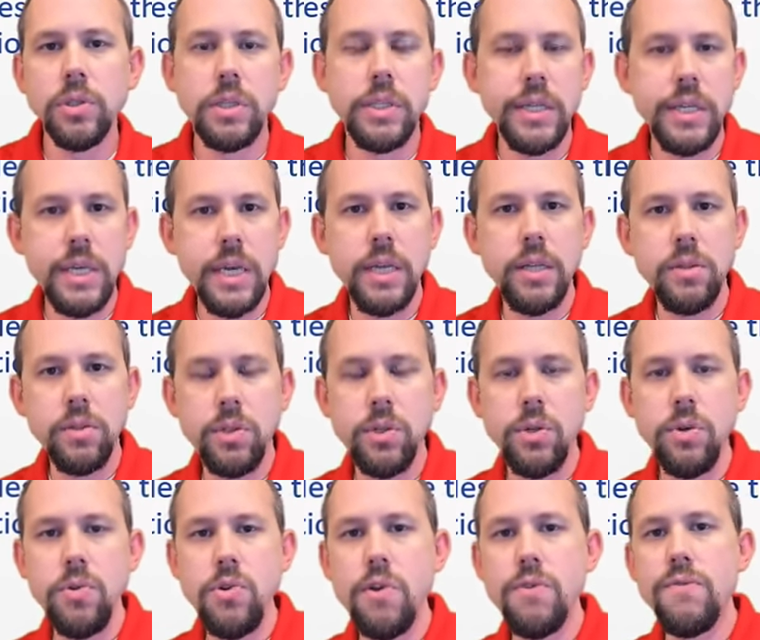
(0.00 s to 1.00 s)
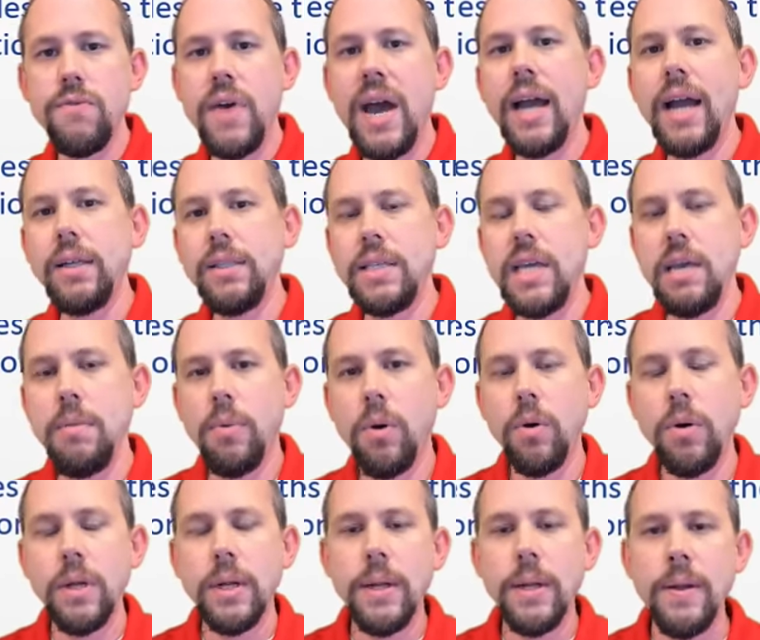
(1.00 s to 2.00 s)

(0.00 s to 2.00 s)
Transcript: to get to your fact table.